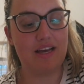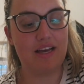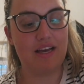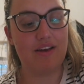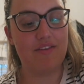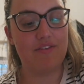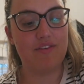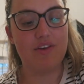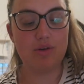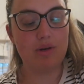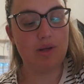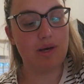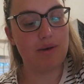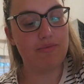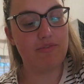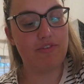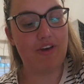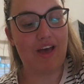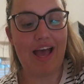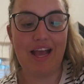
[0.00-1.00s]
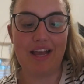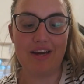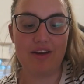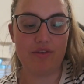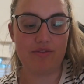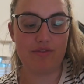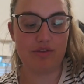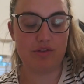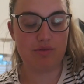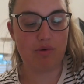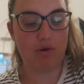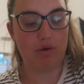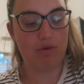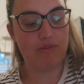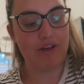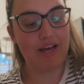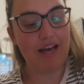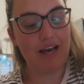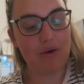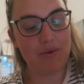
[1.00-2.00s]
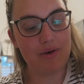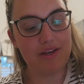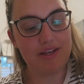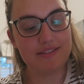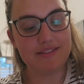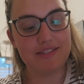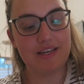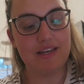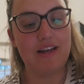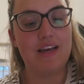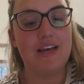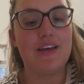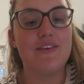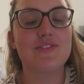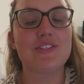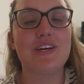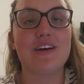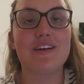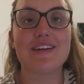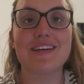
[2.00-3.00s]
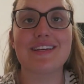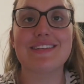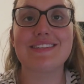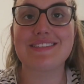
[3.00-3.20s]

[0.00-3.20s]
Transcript: I have shot up for eight of the 12 hours and I have done